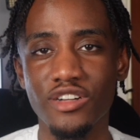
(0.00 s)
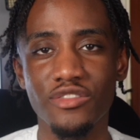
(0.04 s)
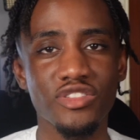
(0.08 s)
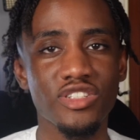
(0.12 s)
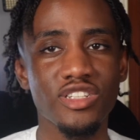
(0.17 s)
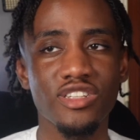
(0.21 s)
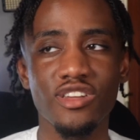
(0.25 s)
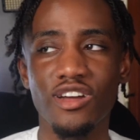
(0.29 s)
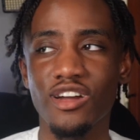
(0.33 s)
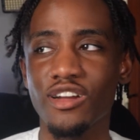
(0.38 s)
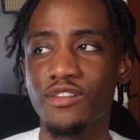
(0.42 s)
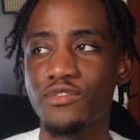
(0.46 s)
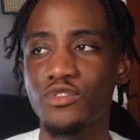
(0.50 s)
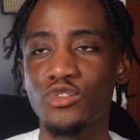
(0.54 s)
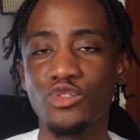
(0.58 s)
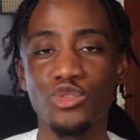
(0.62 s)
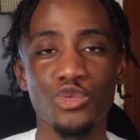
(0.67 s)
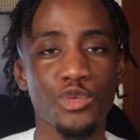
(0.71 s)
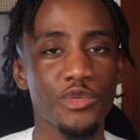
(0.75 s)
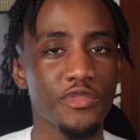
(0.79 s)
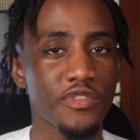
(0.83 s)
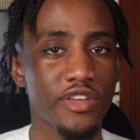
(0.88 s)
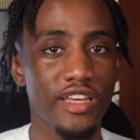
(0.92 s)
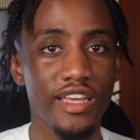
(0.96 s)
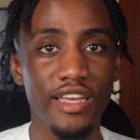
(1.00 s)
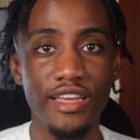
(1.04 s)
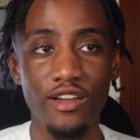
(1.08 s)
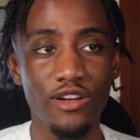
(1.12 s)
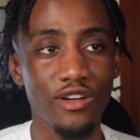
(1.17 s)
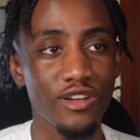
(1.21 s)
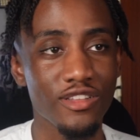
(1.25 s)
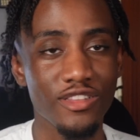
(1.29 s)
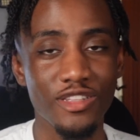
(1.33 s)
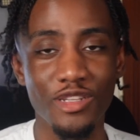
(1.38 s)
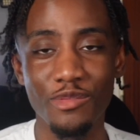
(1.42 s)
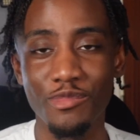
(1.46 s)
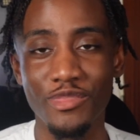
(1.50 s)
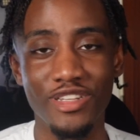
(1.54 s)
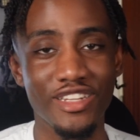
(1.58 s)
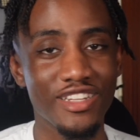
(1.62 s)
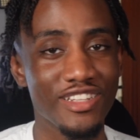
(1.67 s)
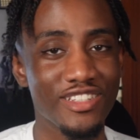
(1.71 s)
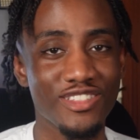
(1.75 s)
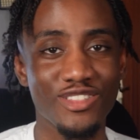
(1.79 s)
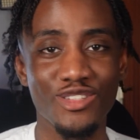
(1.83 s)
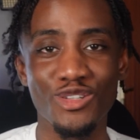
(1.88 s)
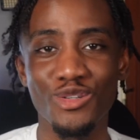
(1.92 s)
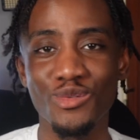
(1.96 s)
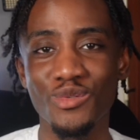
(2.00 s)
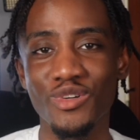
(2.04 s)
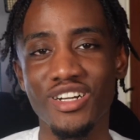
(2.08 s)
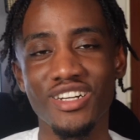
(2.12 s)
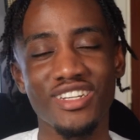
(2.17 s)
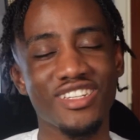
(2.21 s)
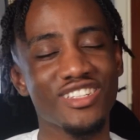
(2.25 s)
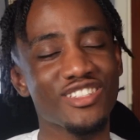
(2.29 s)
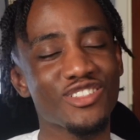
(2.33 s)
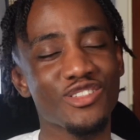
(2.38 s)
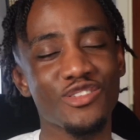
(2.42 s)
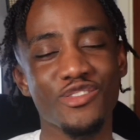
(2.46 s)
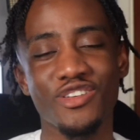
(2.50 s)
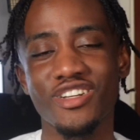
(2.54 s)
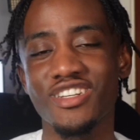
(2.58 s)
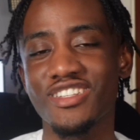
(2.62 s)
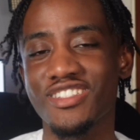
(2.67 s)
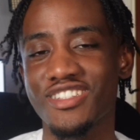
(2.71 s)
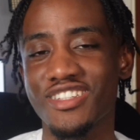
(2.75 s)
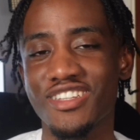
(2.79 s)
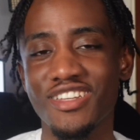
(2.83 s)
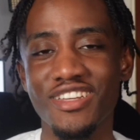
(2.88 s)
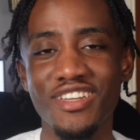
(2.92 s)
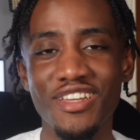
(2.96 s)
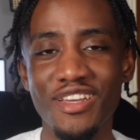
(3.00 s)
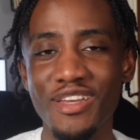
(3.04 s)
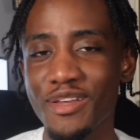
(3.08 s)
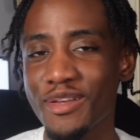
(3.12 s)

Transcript: I've seen iPhones with ink on them and they still work. It's crazy.